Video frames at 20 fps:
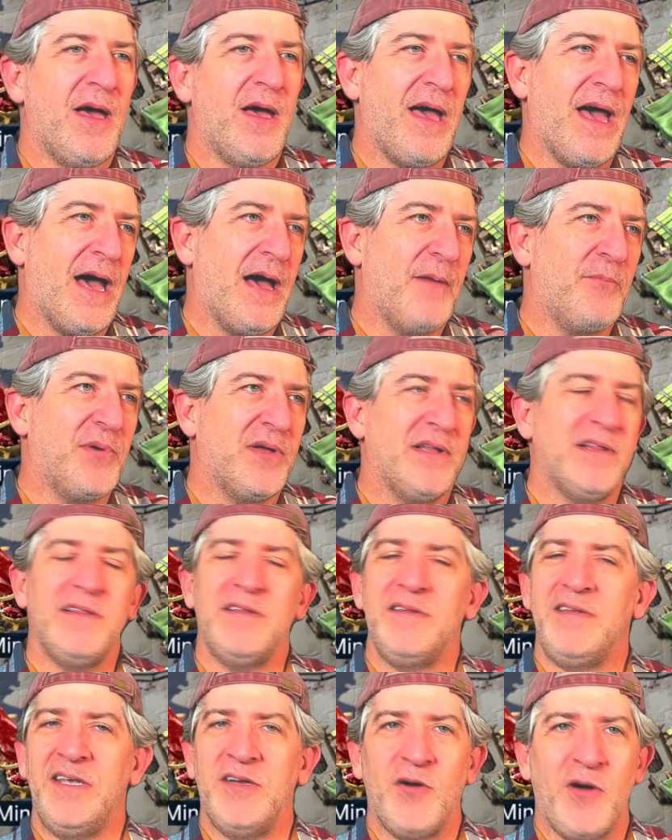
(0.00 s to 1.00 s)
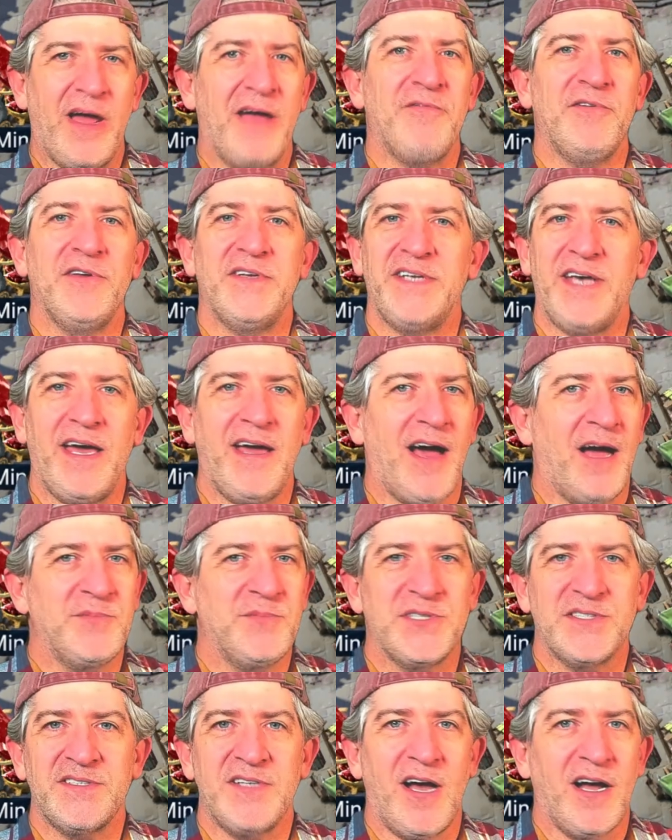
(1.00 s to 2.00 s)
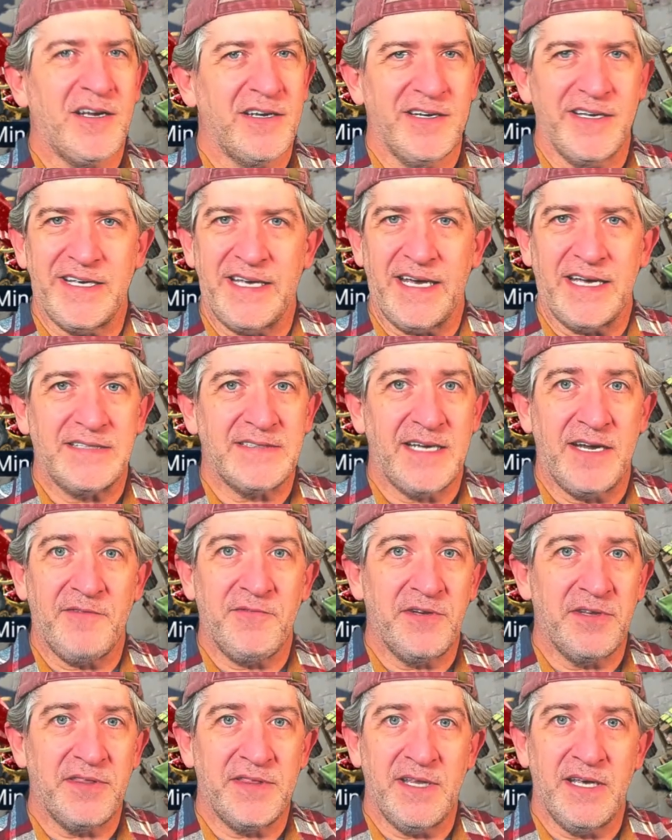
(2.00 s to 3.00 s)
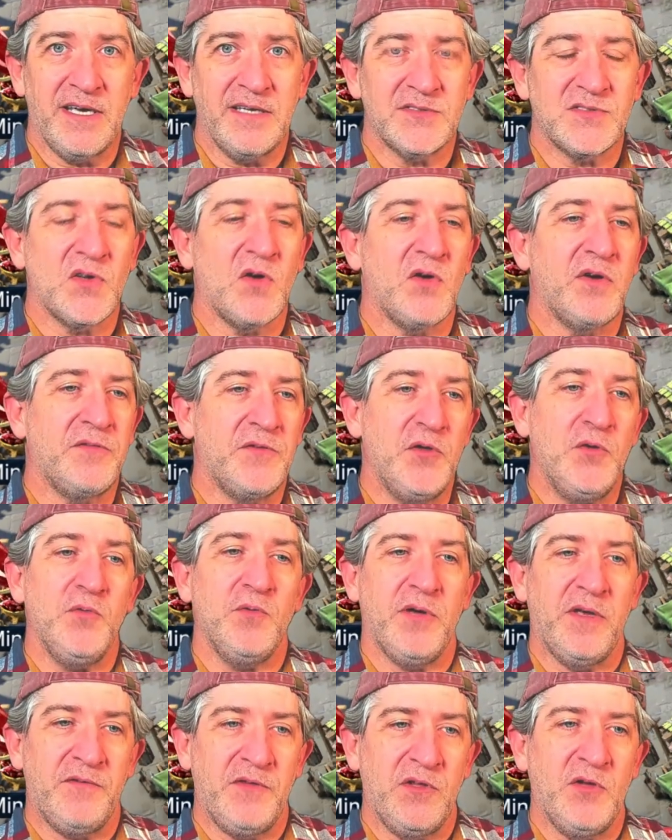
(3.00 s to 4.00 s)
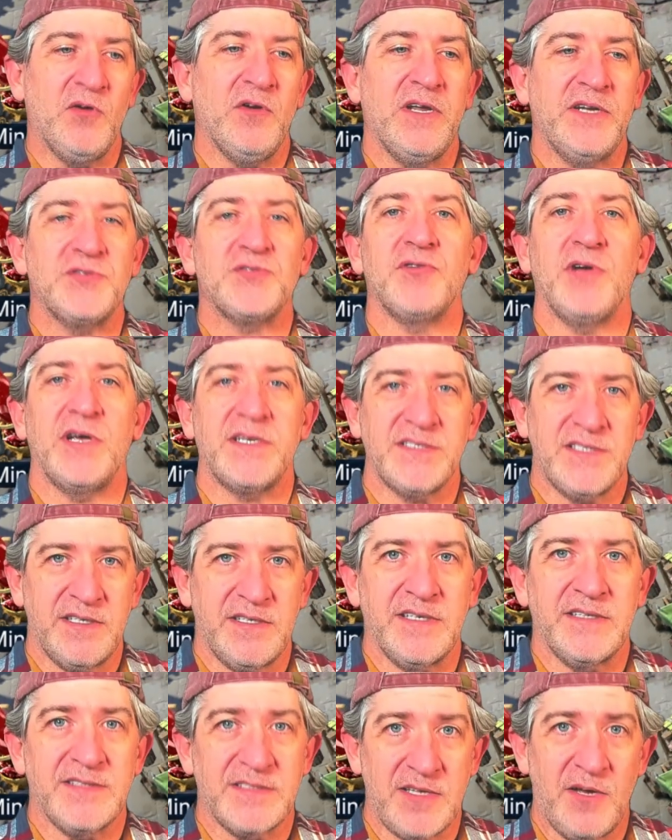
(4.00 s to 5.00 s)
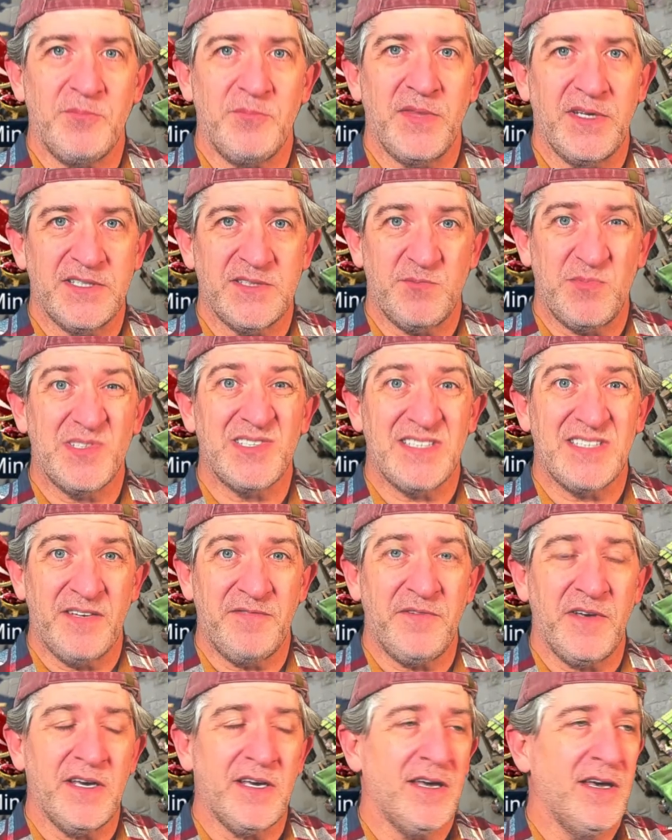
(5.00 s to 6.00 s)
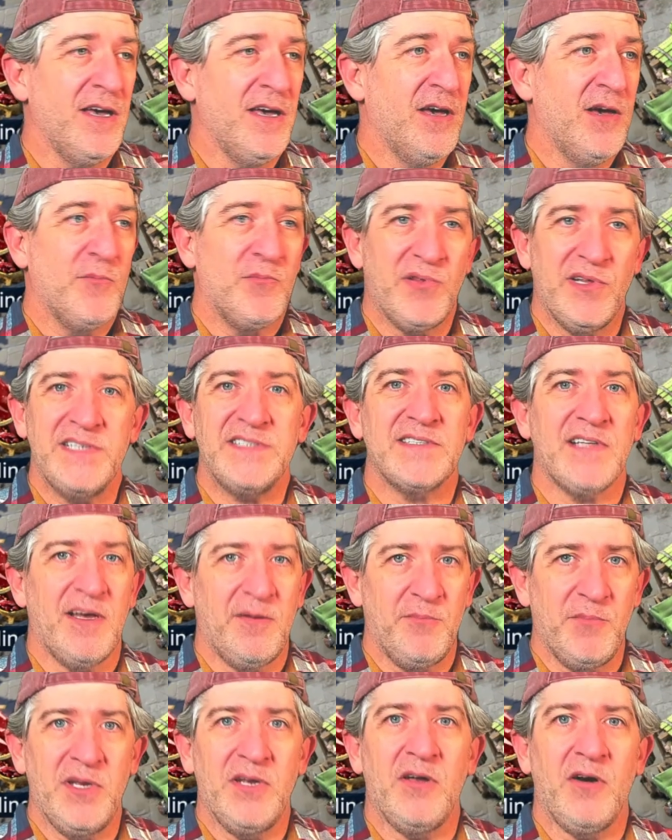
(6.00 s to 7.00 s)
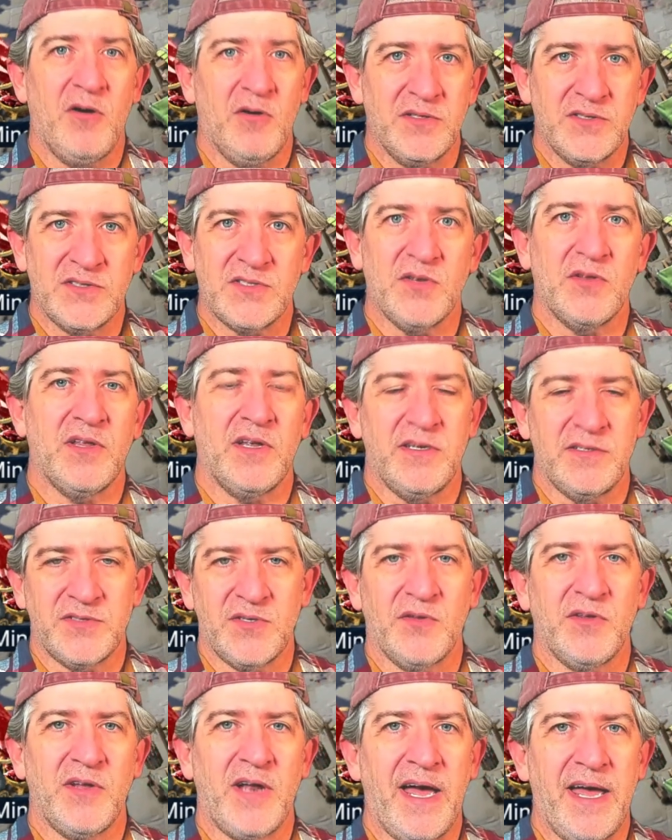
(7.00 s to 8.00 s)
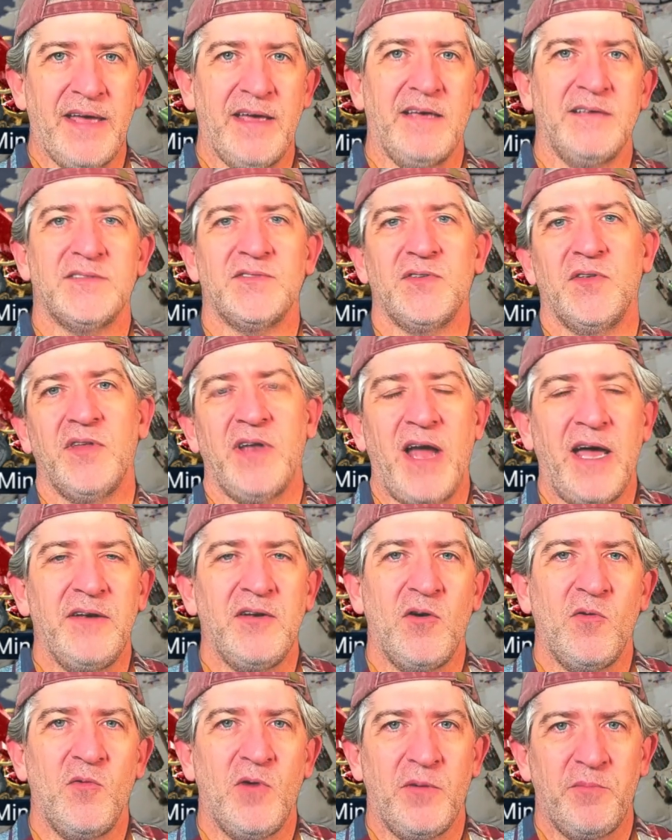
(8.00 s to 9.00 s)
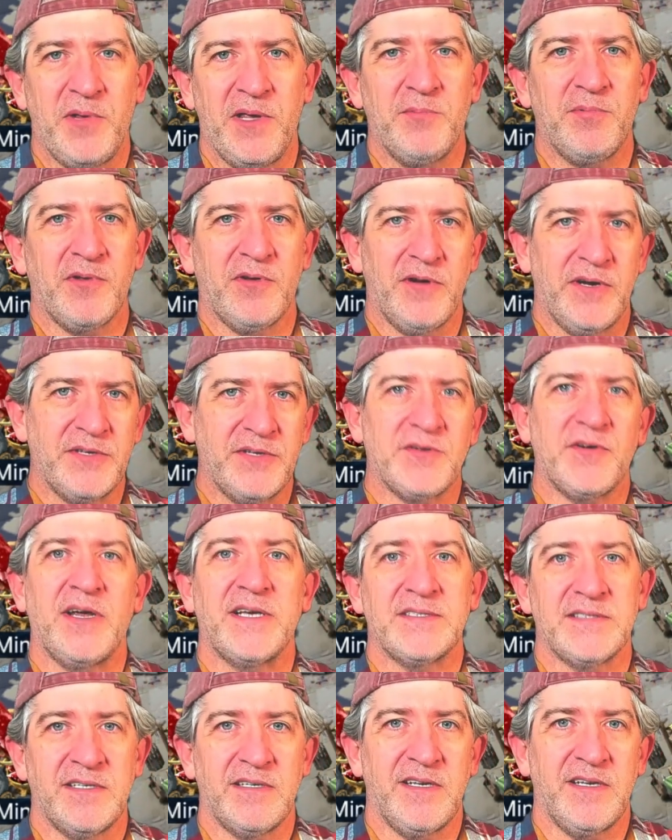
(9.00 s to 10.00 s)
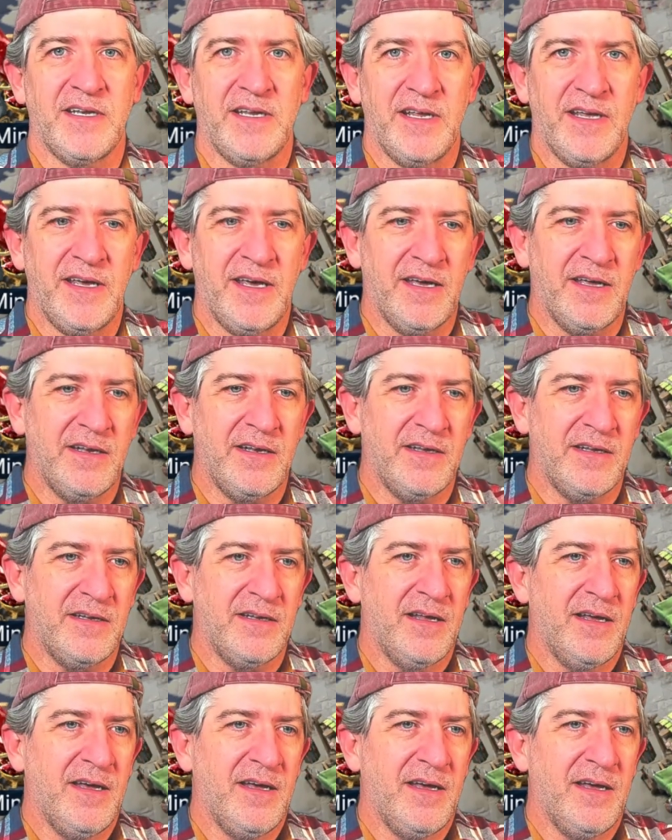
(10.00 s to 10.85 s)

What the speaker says: But every day I'm just not going to get to everything. So if you're interested in something specific, please let me know, and so that I know what people are interested in